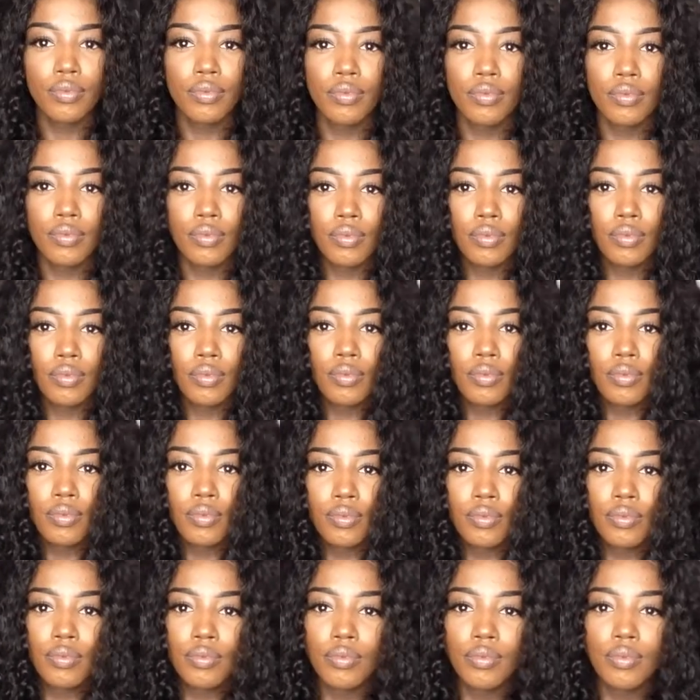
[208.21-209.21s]

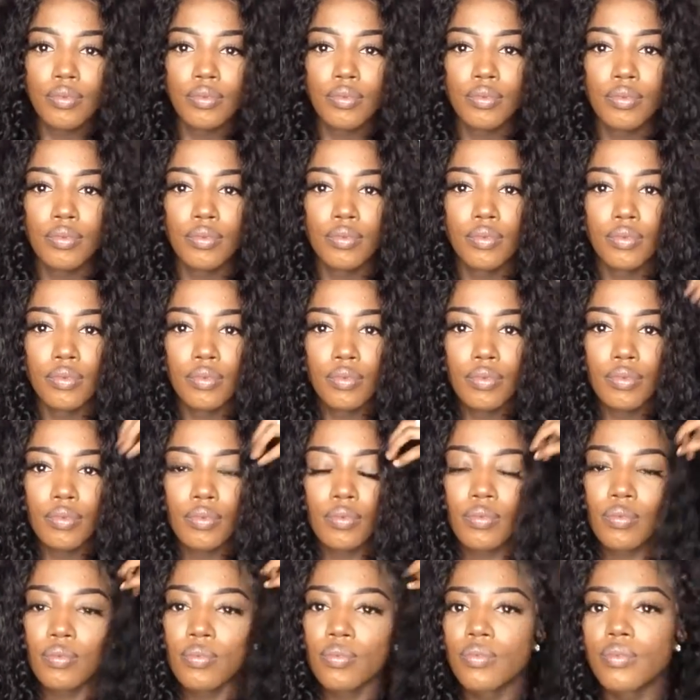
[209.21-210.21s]

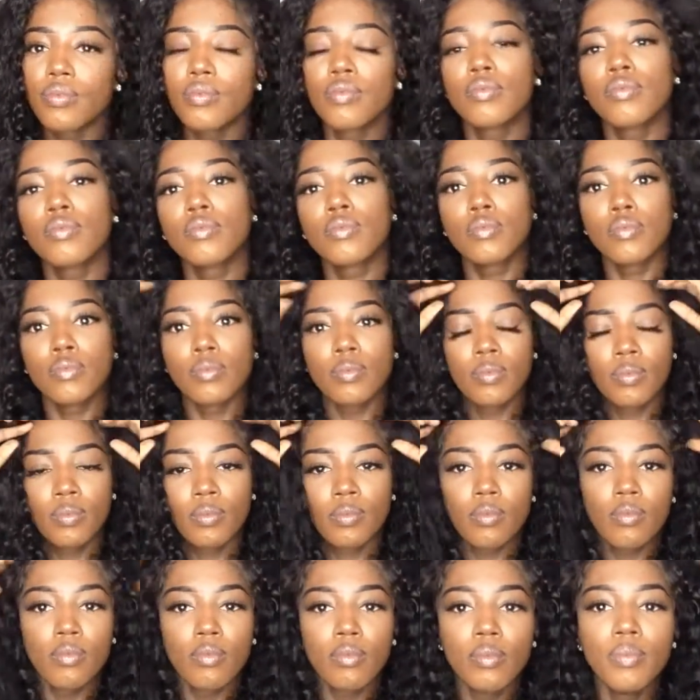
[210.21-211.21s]

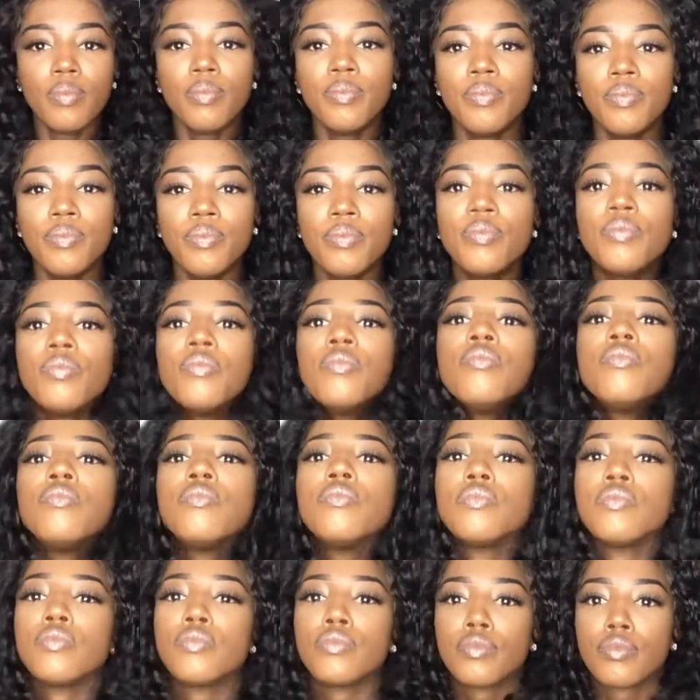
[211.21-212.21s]

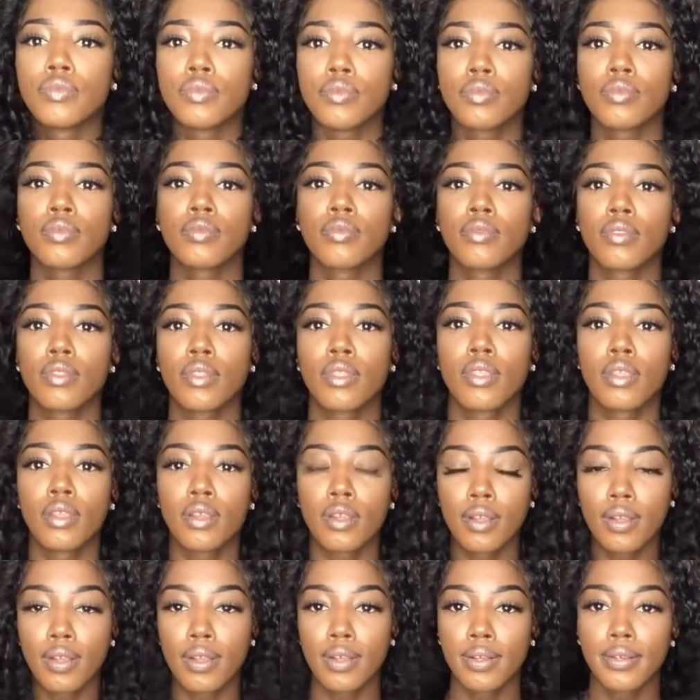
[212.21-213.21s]
Nothing is said.